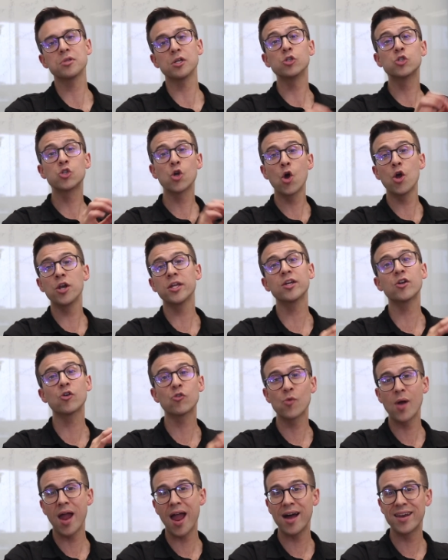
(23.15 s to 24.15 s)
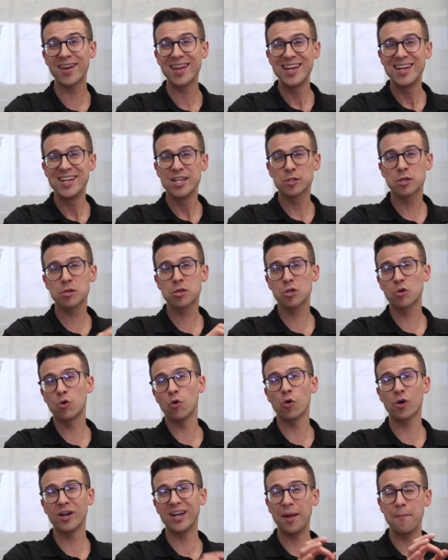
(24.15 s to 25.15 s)
and turning it around to
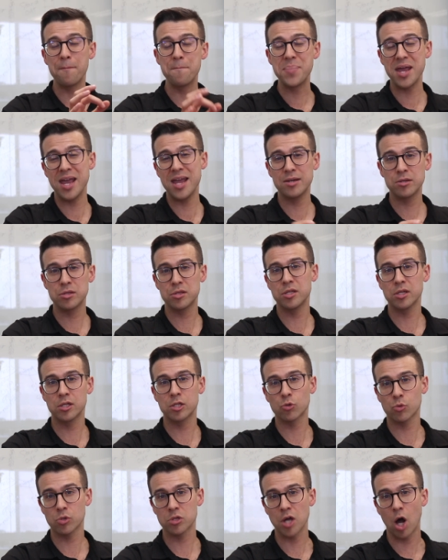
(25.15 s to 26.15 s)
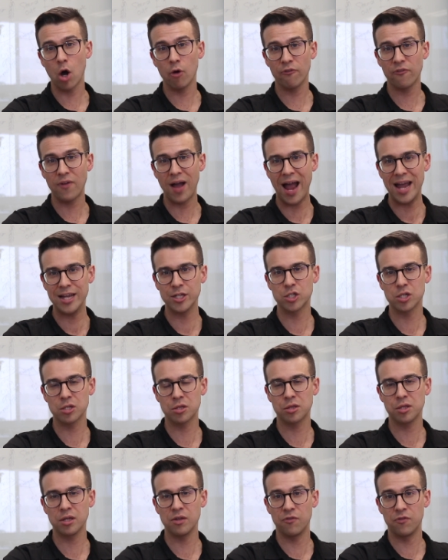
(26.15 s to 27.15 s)
scoring a band 6 result for
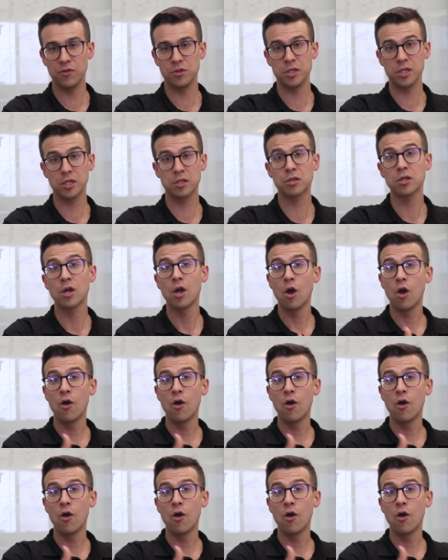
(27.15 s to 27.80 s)
HSC Physics